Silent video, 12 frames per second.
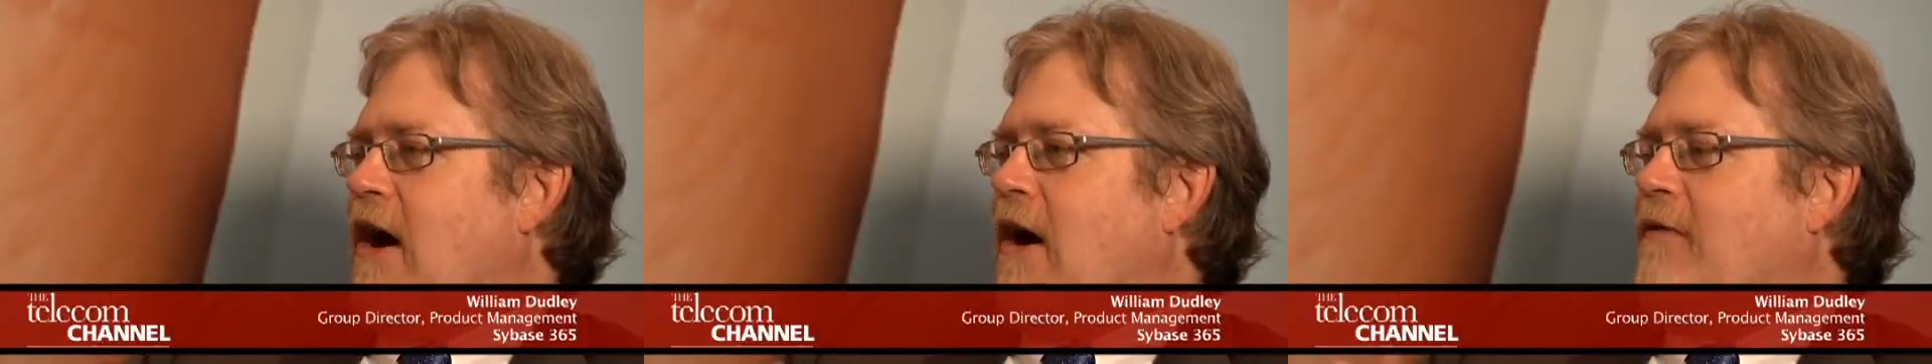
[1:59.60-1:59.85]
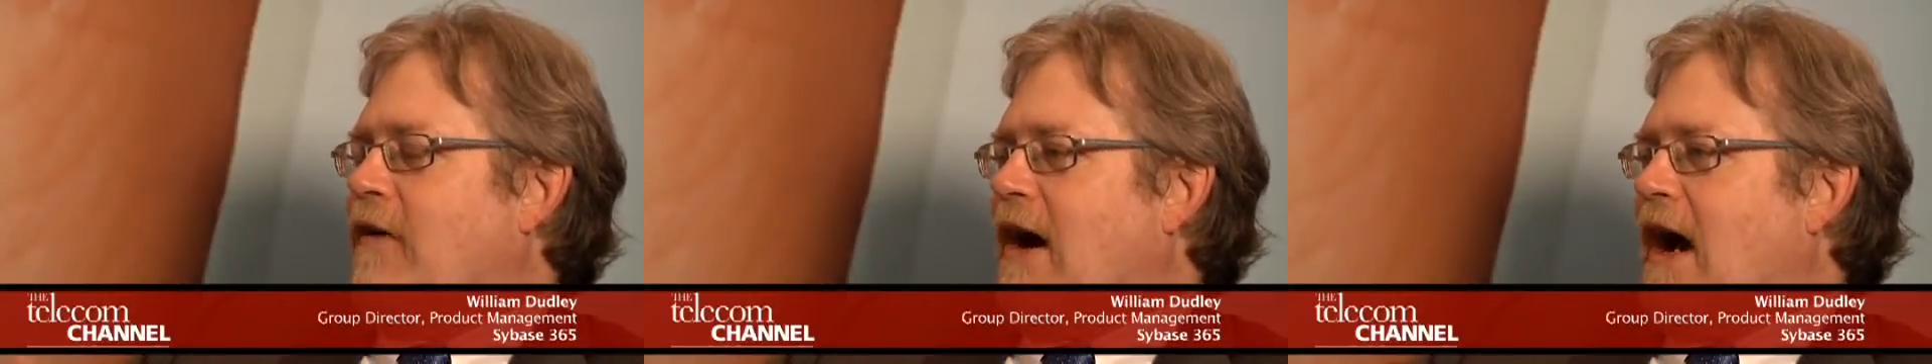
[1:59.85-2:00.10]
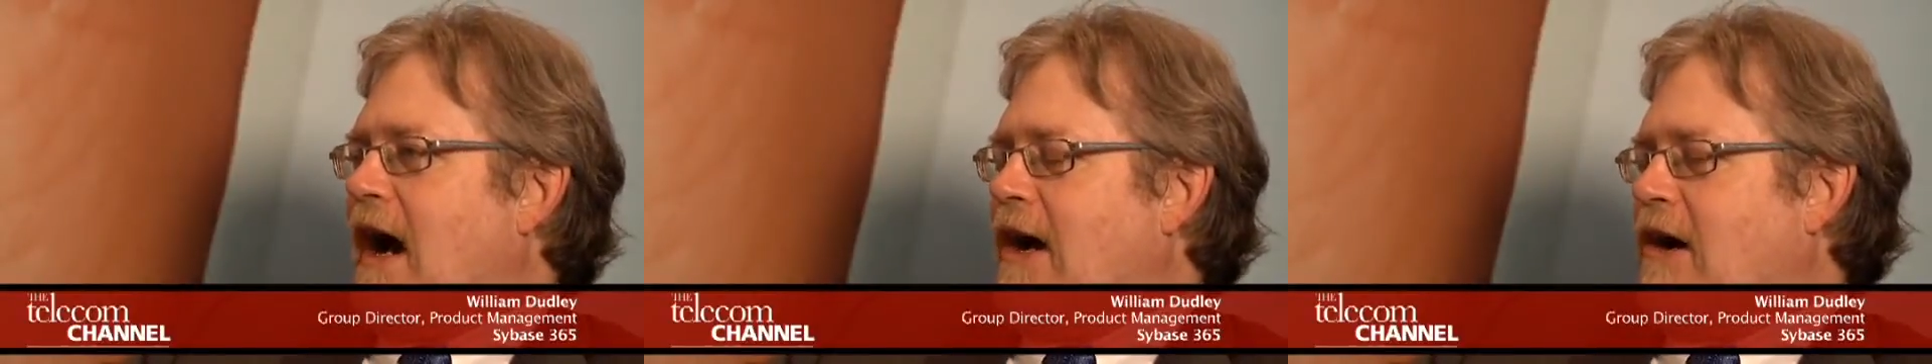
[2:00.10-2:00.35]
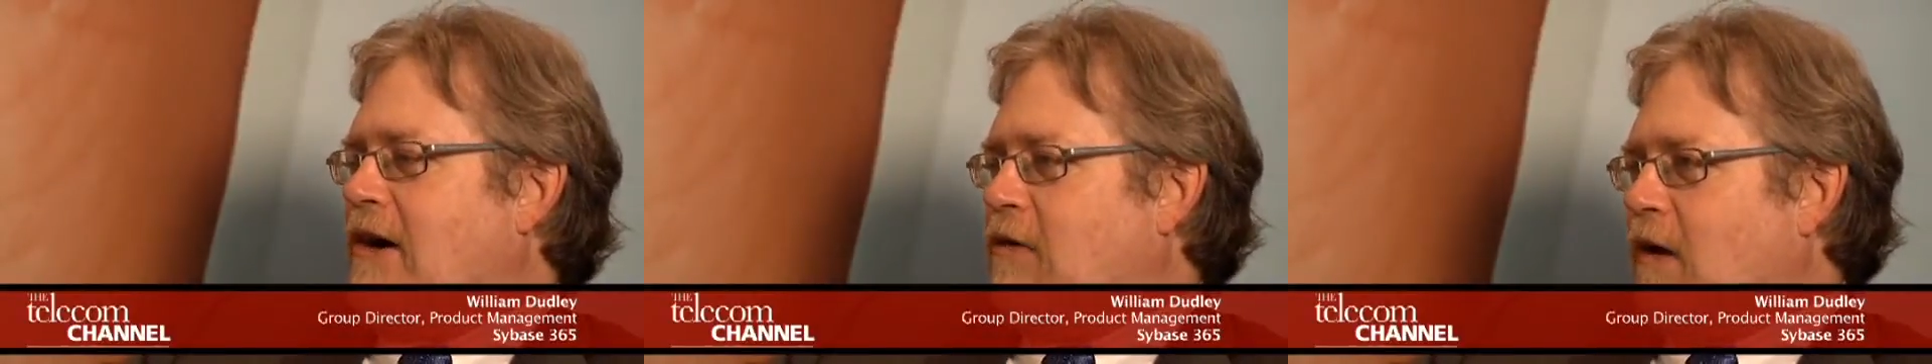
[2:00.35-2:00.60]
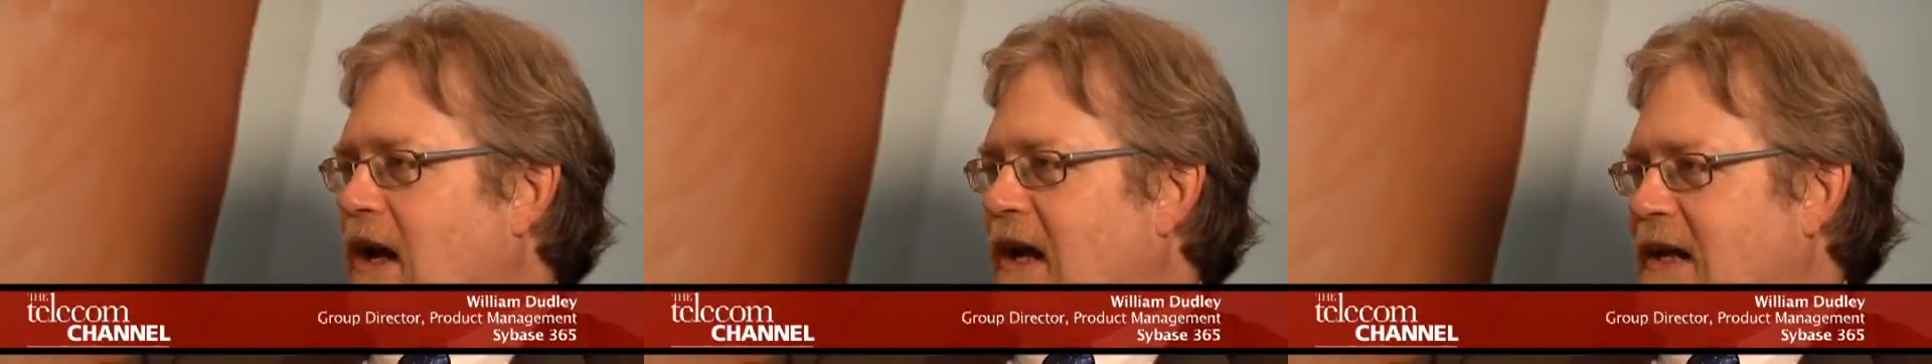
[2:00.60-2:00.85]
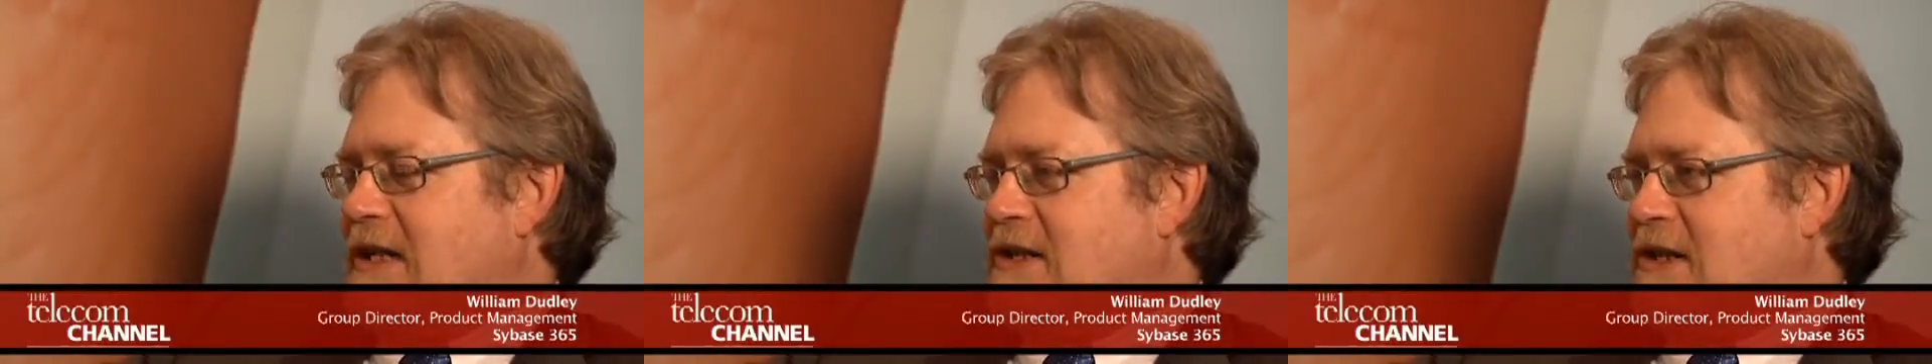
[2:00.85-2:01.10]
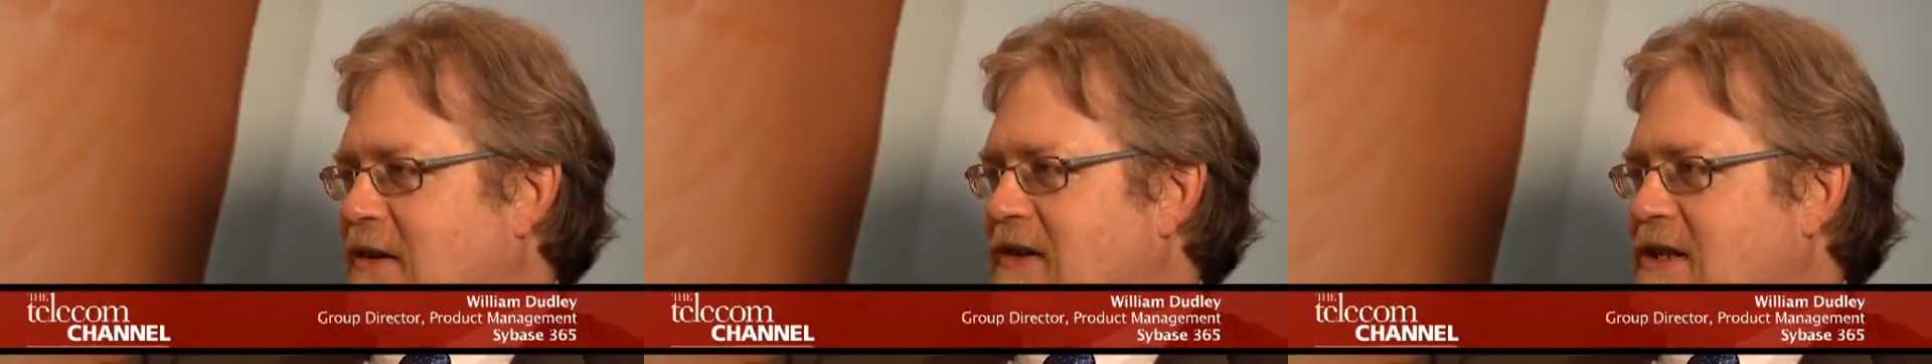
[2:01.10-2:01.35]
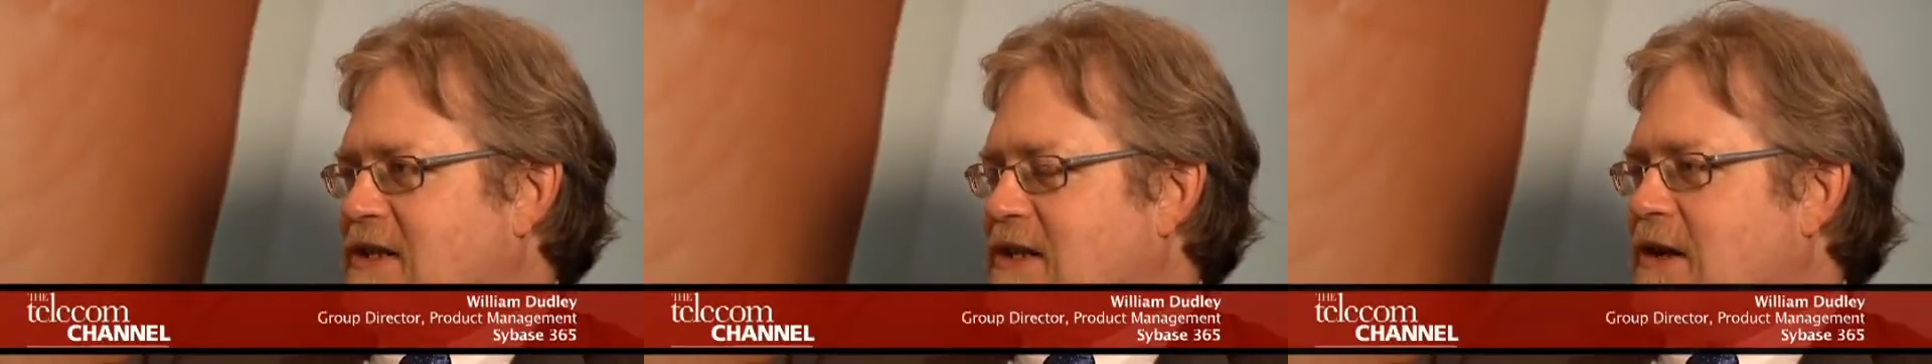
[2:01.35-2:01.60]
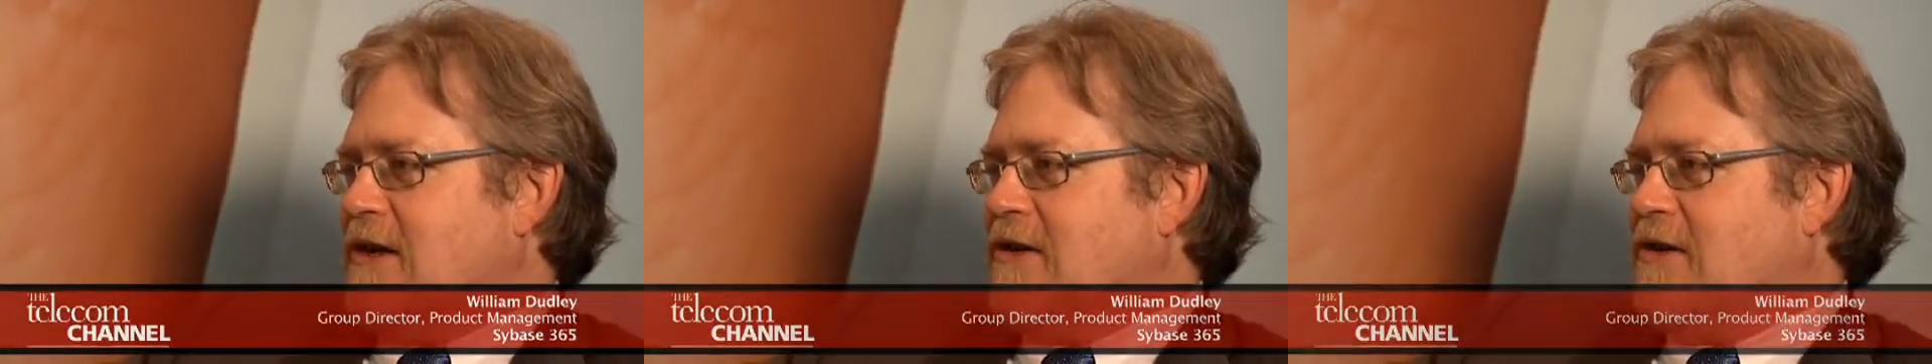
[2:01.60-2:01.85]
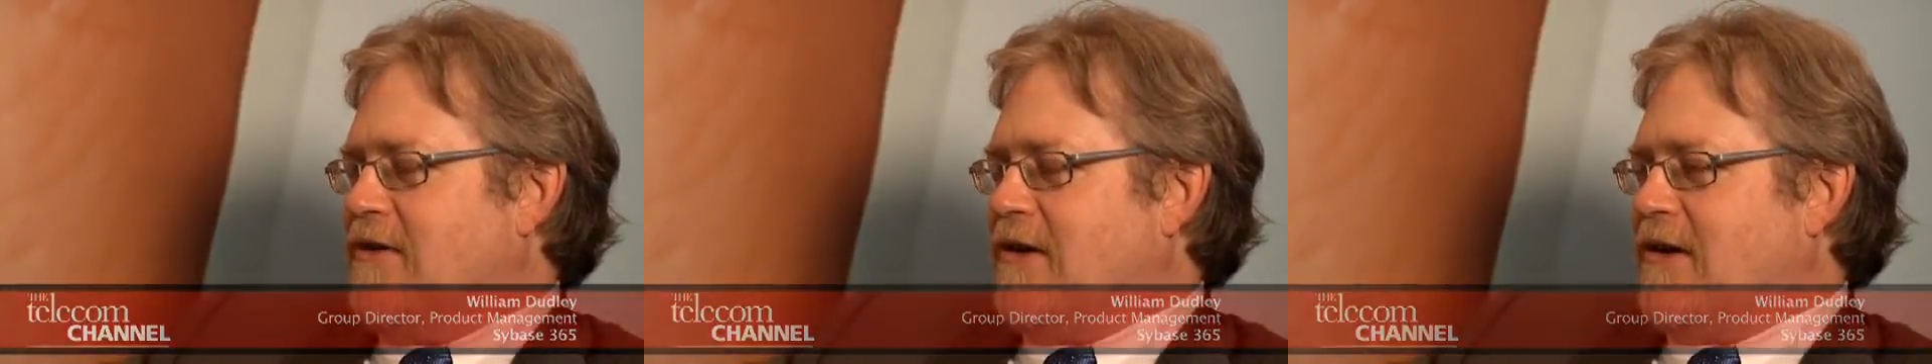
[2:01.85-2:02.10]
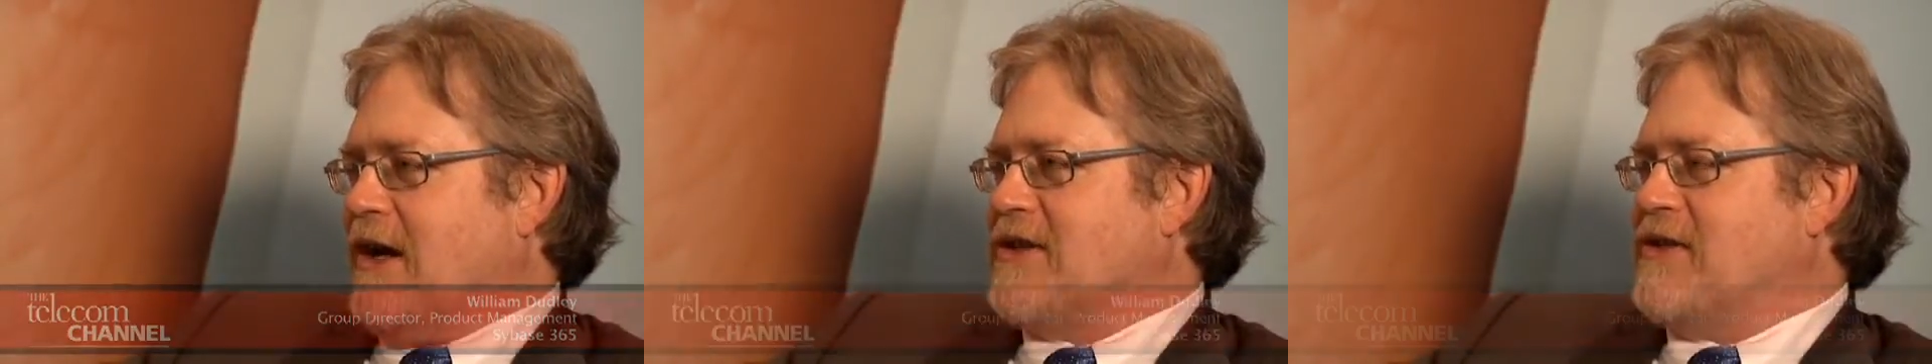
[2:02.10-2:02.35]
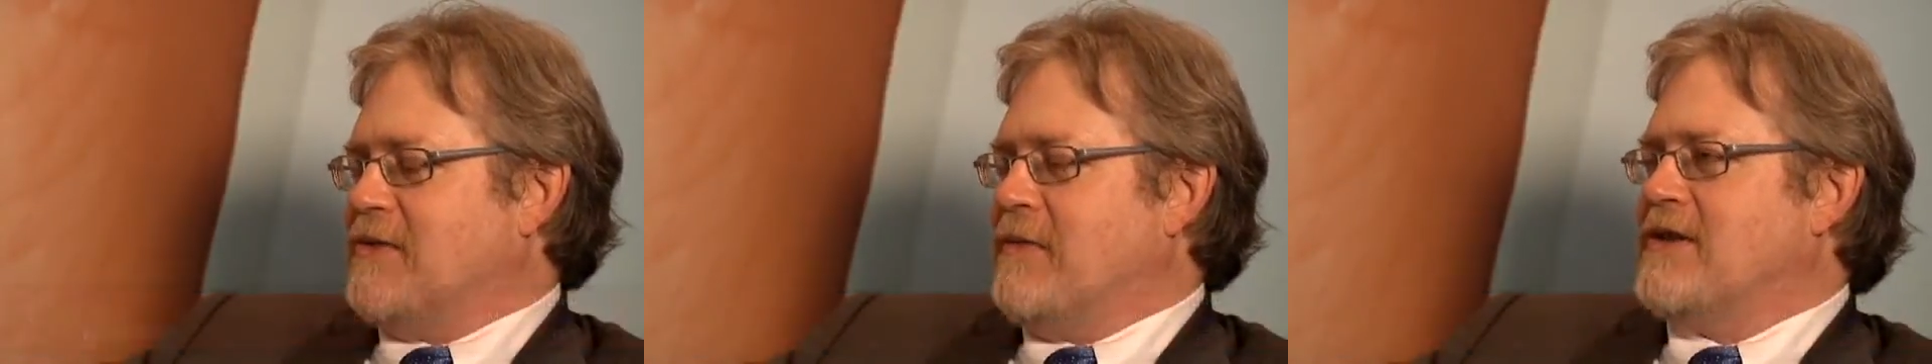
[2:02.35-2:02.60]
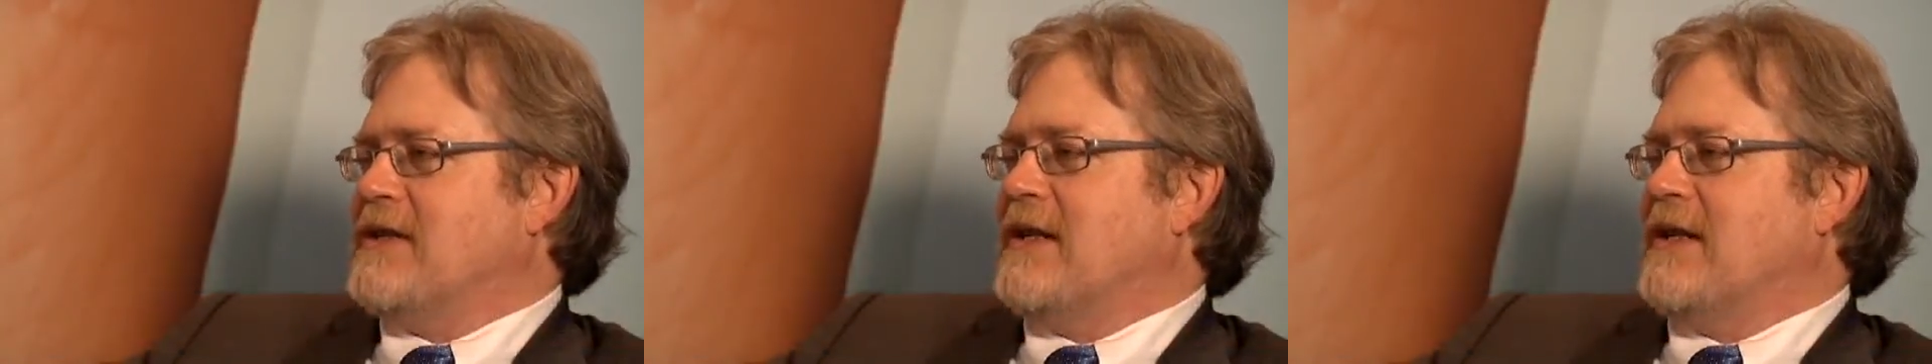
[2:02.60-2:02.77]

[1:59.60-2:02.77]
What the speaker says: offer a higher quality service to their customers